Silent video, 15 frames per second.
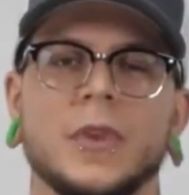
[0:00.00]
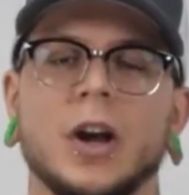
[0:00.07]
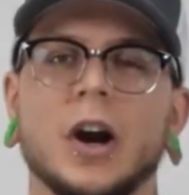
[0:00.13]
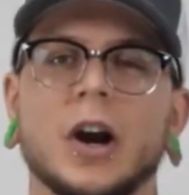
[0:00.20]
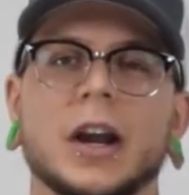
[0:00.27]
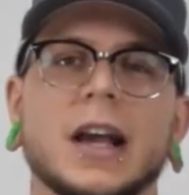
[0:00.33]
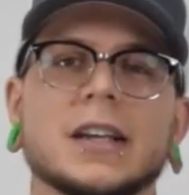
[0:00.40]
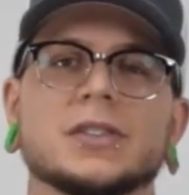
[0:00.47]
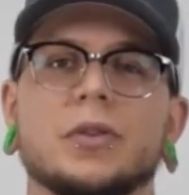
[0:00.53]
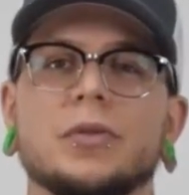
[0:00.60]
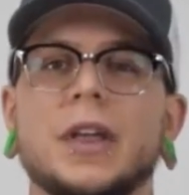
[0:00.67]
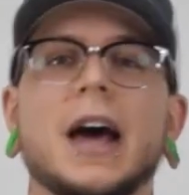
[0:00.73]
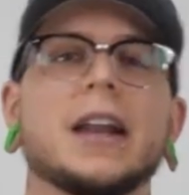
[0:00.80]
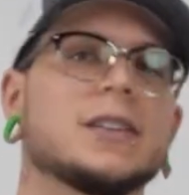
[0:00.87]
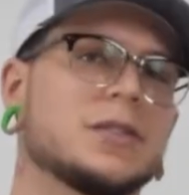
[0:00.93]
All right, guys, so
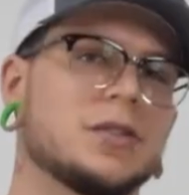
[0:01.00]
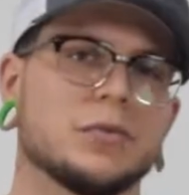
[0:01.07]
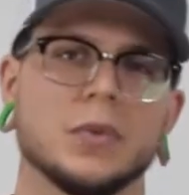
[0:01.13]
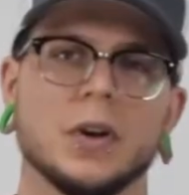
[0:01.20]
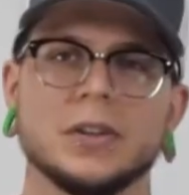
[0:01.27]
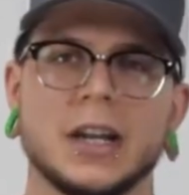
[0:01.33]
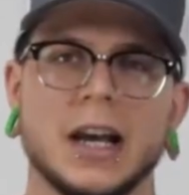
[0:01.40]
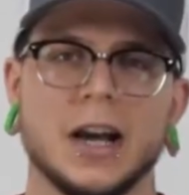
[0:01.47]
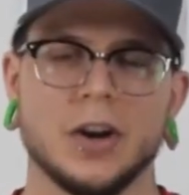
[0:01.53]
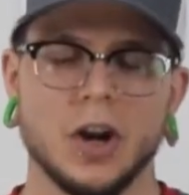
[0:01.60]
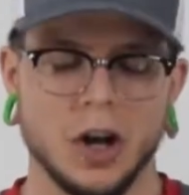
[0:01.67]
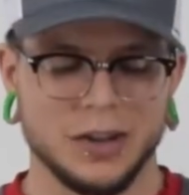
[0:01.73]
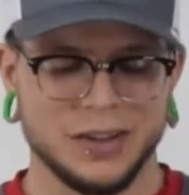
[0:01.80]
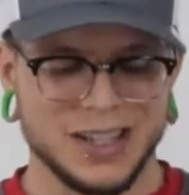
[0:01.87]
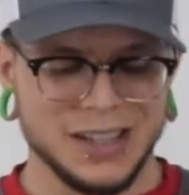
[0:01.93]
that is the rundown
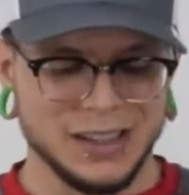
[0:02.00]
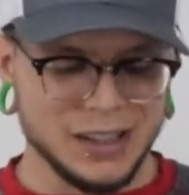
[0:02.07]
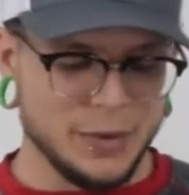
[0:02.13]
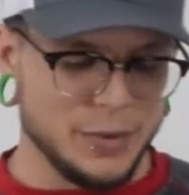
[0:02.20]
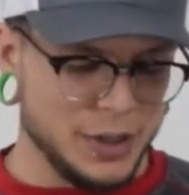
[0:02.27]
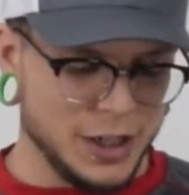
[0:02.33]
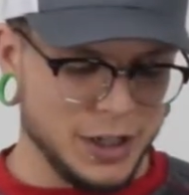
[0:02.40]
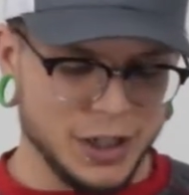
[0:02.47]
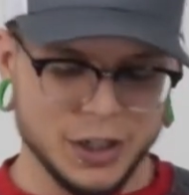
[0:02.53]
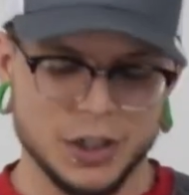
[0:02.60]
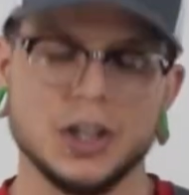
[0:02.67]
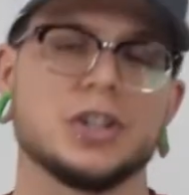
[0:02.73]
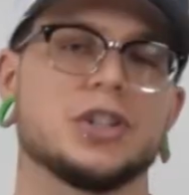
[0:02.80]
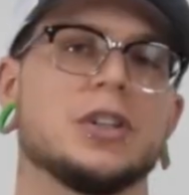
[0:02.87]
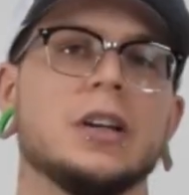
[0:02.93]
on the limited
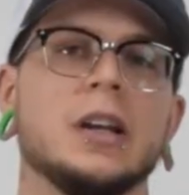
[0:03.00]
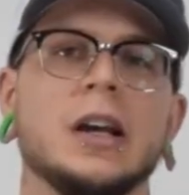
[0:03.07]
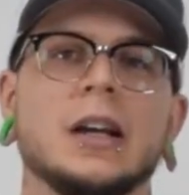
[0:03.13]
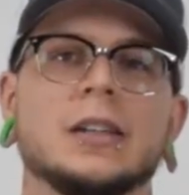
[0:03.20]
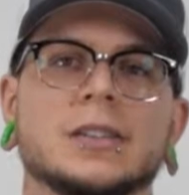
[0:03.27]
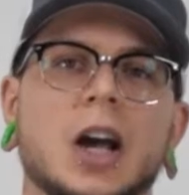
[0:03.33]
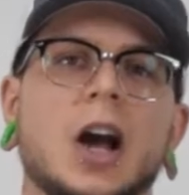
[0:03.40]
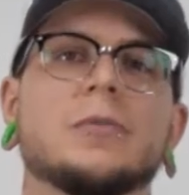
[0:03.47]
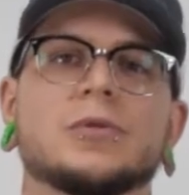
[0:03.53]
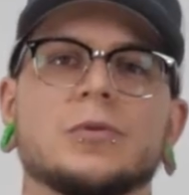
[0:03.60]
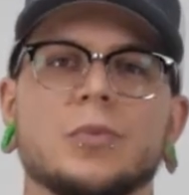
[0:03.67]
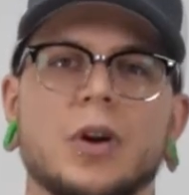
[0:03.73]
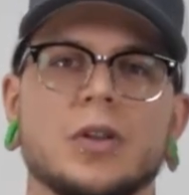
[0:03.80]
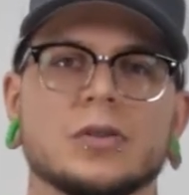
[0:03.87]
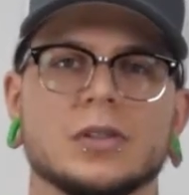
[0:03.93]
edition
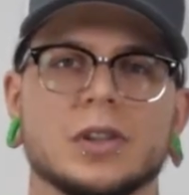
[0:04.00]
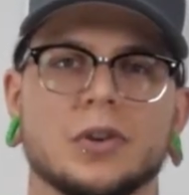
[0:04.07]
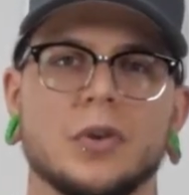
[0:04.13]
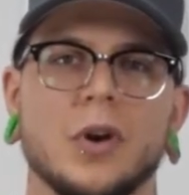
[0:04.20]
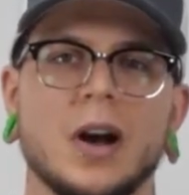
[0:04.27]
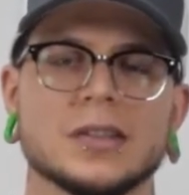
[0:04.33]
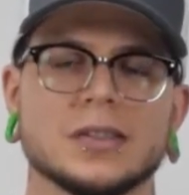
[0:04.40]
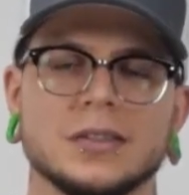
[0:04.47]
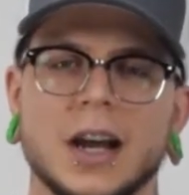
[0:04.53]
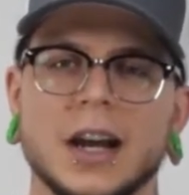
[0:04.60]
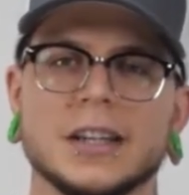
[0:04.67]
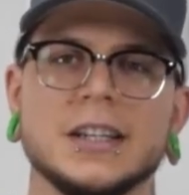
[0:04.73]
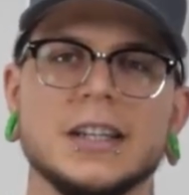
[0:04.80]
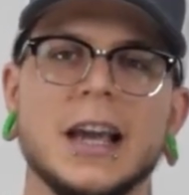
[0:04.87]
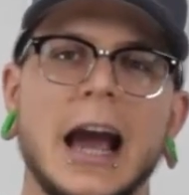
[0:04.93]
Thompson Brothers Lacrosse
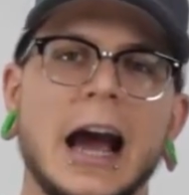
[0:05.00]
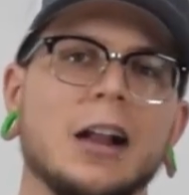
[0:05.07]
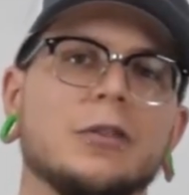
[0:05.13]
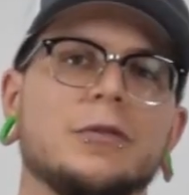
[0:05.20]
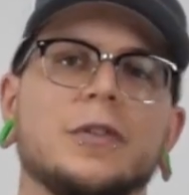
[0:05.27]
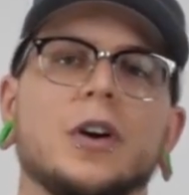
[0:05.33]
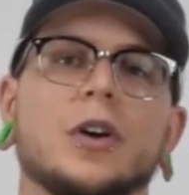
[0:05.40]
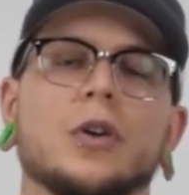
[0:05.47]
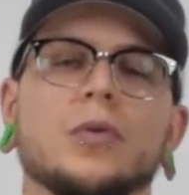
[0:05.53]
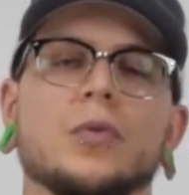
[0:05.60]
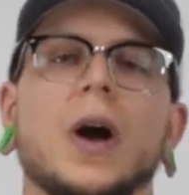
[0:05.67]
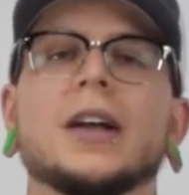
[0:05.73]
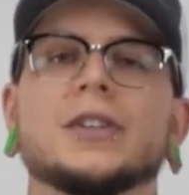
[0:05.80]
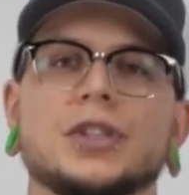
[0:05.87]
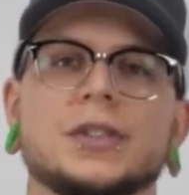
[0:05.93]
Nike Alpha
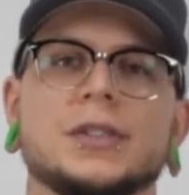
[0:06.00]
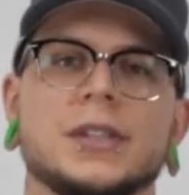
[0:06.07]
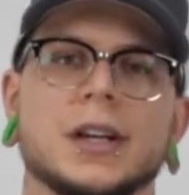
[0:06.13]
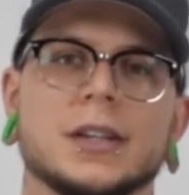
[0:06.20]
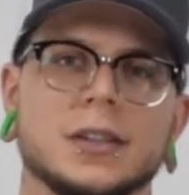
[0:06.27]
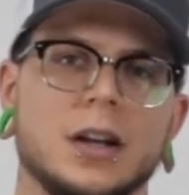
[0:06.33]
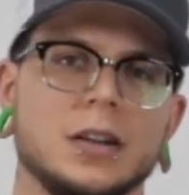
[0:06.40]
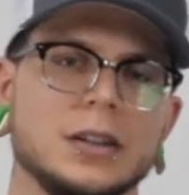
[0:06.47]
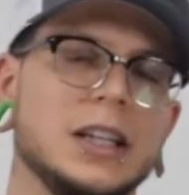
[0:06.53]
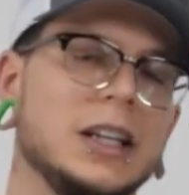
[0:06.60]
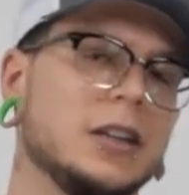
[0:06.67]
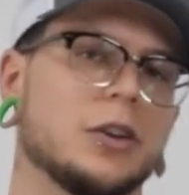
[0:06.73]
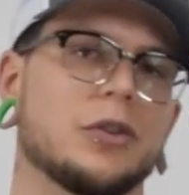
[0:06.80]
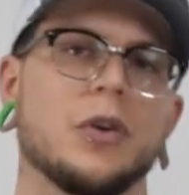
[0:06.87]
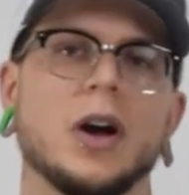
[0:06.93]
Huarache 6
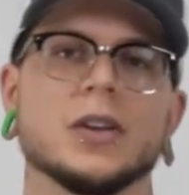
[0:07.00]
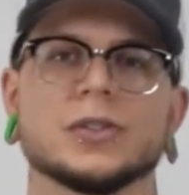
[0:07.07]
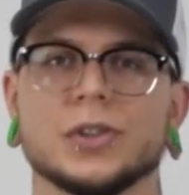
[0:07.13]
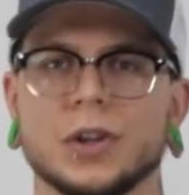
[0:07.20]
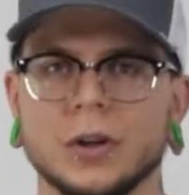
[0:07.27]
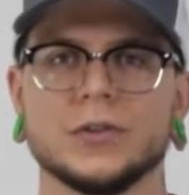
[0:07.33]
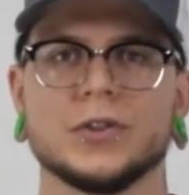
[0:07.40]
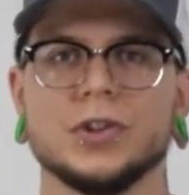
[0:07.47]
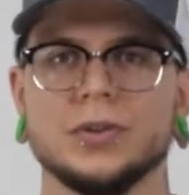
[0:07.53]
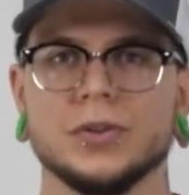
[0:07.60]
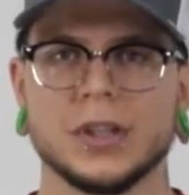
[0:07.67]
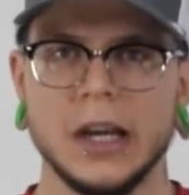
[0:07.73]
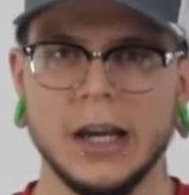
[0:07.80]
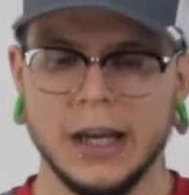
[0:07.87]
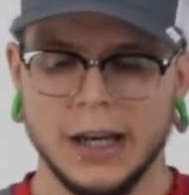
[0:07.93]
Elite Lacrosse Turf
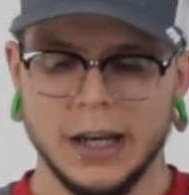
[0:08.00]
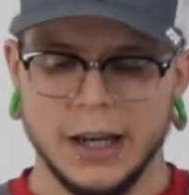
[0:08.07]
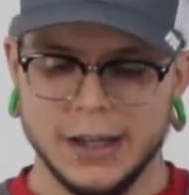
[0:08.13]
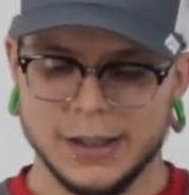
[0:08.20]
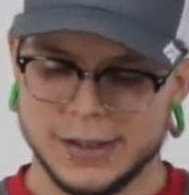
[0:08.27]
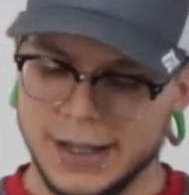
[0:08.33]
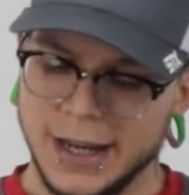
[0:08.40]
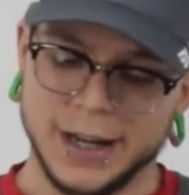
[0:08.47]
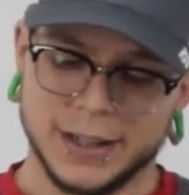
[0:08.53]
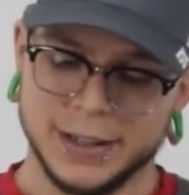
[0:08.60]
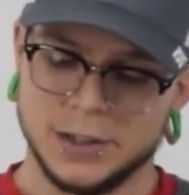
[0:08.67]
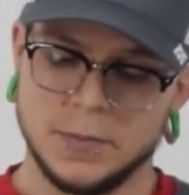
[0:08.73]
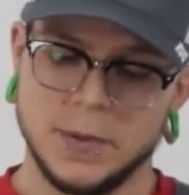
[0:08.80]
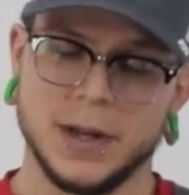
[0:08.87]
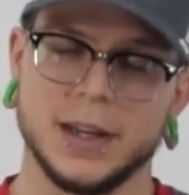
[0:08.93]
Shoes.
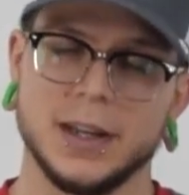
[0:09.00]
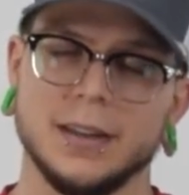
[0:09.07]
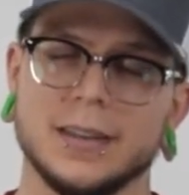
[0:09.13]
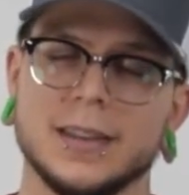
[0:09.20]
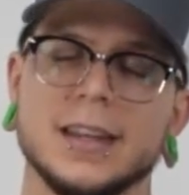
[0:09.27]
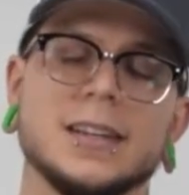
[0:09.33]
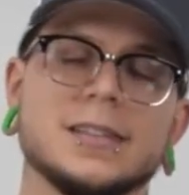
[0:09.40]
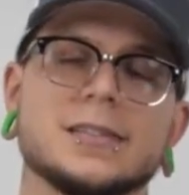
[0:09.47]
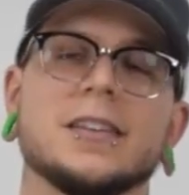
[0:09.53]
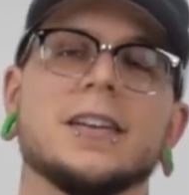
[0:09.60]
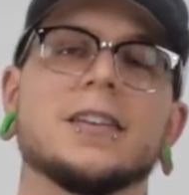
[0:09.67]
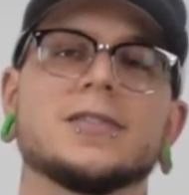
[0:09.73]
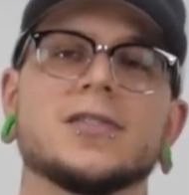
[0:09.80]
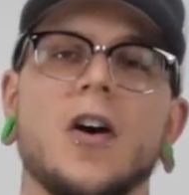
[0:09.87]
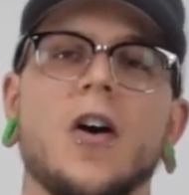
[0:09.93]
Aesthetically speaking, these
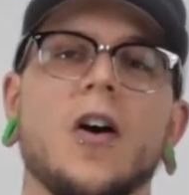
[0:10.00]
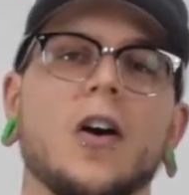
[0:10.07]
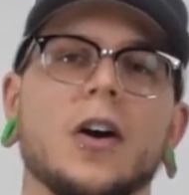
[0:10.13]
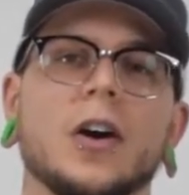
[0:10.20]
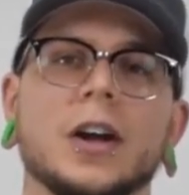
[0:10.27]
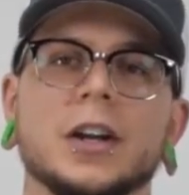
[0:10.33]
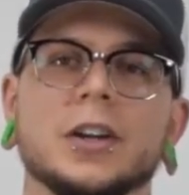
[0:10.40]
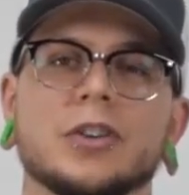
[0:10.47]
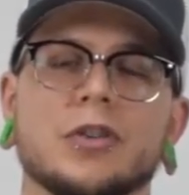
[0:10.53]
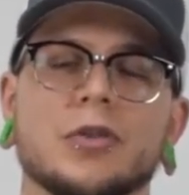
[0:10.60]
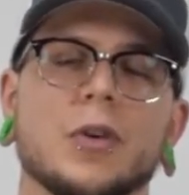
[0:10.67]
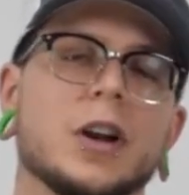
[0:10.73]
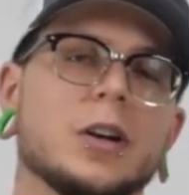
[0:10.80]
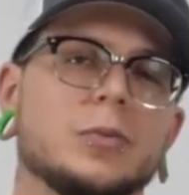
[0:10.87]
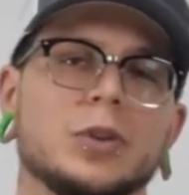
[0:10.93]
things are
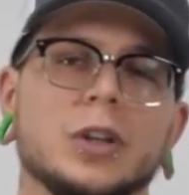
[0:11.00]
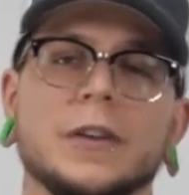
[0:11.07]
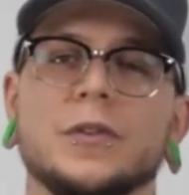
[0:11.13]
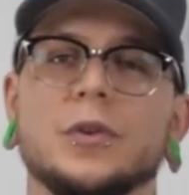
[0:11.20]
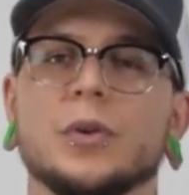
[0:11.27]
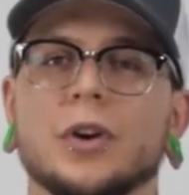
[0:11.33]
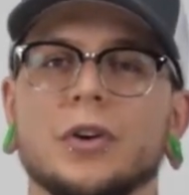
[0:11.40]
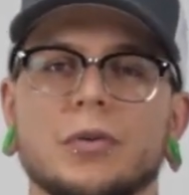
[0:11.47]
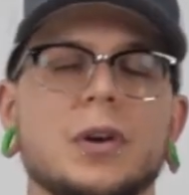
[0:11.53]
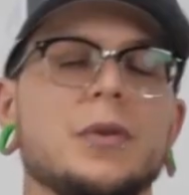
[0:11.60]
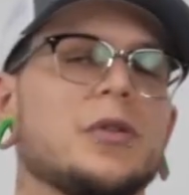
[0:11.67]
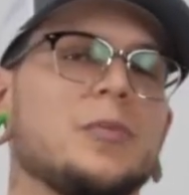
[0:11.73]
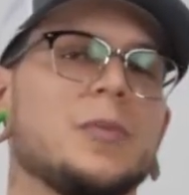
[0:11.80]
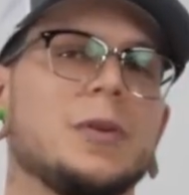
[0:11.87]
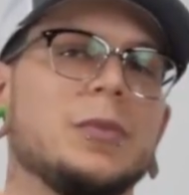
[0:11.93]
incredible. If you agree
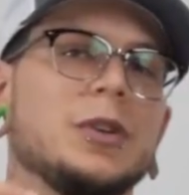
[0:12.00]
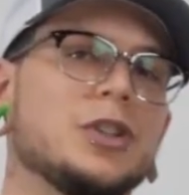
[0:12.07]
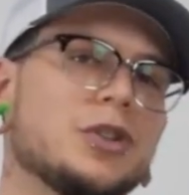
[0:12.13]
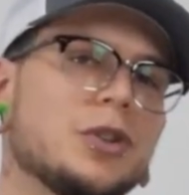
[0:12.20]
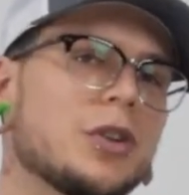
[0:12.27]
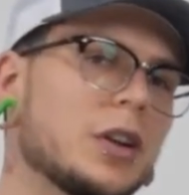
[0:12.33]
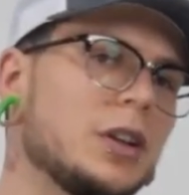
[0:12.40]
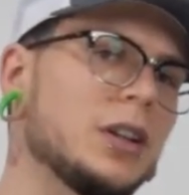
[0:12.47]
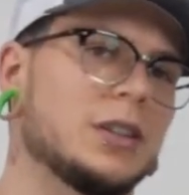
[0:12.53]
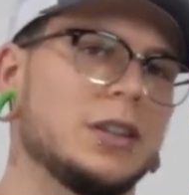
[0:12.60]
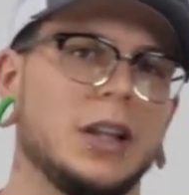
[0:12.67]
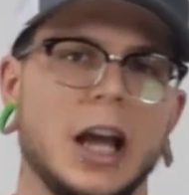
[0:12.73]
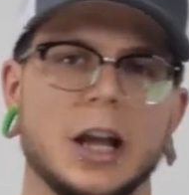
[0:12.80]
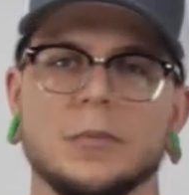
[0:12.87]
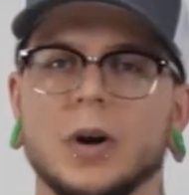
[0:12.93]
with me, be sure to click the
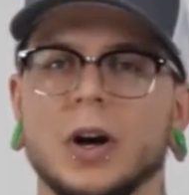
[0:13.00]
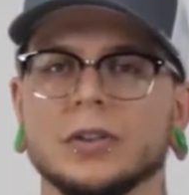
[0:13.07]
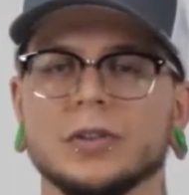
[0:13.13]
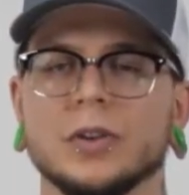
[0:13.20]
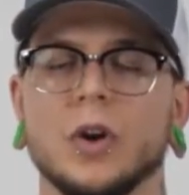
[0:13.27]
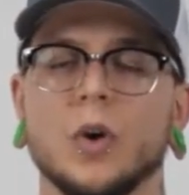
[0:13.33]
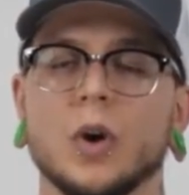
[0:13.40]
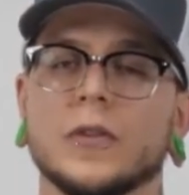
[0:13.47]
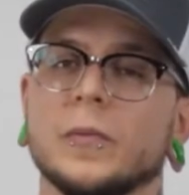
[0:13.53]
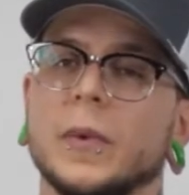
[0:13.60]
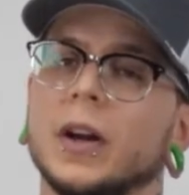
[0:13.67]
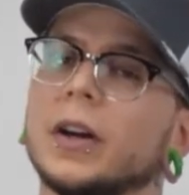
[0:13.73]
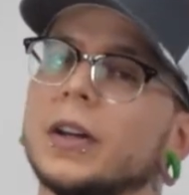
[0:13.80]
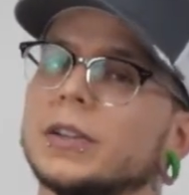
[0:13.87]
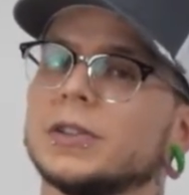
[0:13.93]
like button, or you
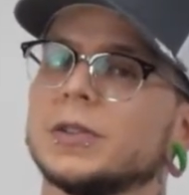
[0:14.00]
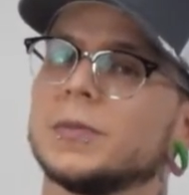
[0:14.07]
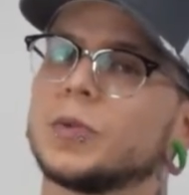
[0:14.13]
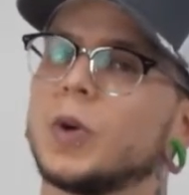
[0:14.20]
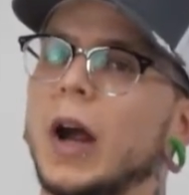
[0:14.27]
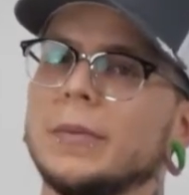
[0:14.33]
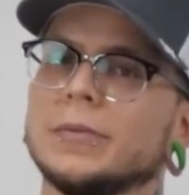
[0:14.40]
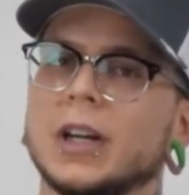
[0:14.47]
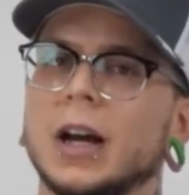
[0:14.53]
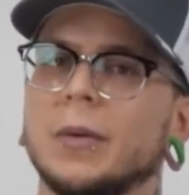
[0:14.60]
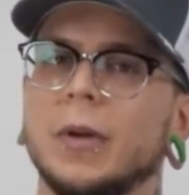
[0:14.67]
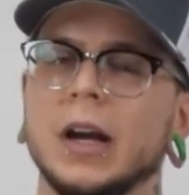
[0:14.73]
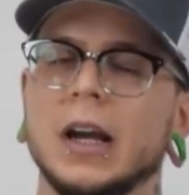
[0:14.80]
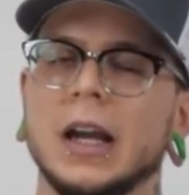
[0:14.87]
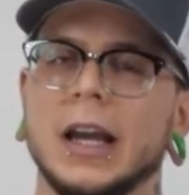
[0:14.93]
better hit the subscribe
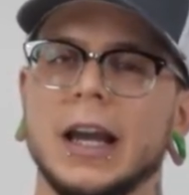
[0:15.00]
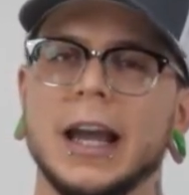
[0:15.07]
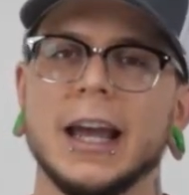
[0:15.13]
tab.